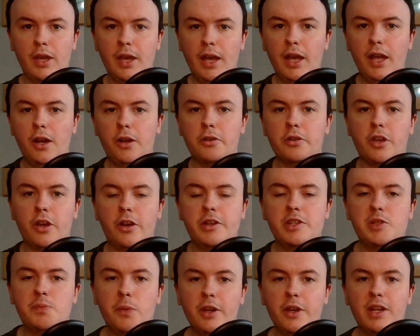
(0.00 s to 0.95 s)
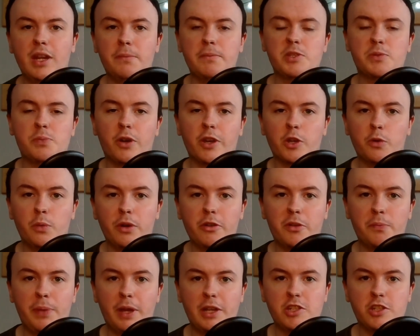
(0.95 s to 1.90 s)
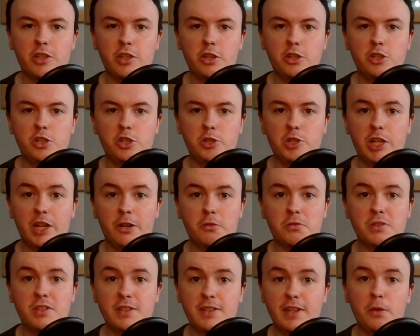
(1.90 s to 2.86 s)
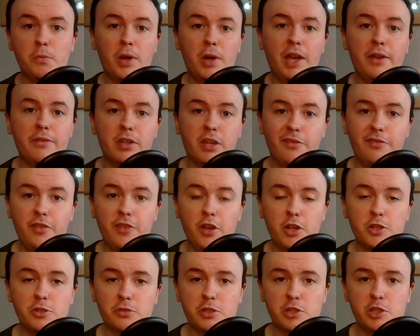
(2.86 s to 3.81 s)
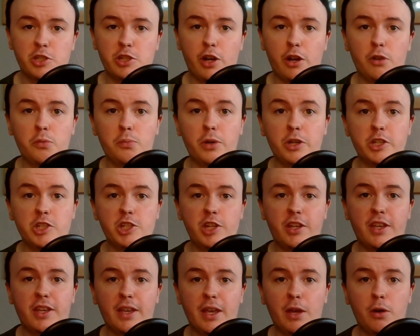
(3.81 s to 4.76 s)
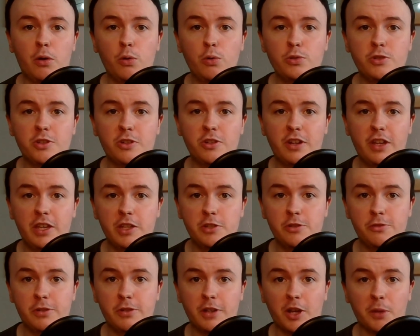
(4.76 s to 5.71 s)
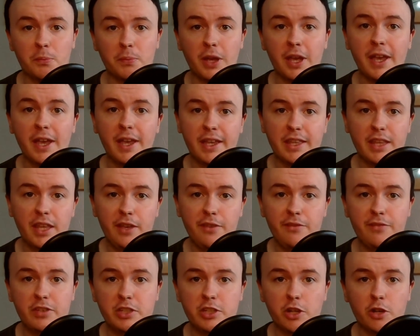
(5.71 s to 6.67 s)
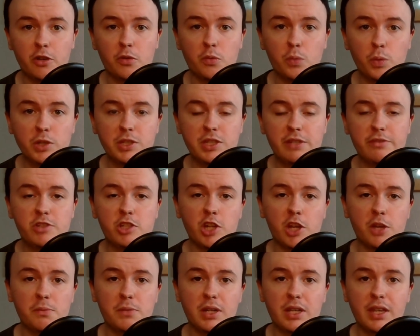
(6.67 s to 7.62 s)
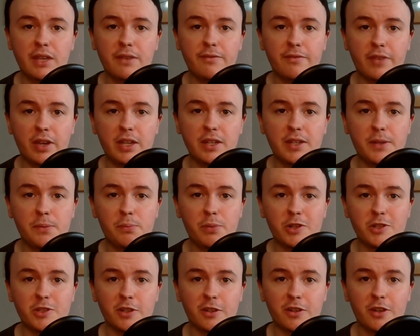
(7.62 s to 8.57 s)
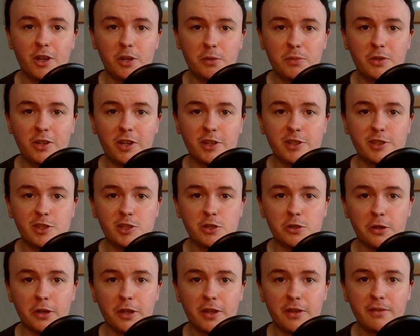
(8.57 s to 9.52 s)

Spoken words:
Hello guys, my name is Mike, welcome back to the YouTube channel. Today we're having a first on this channel by checking out Alternate History Hub in their video, What If Germany Invaded Britain? Hope you guys enjoy.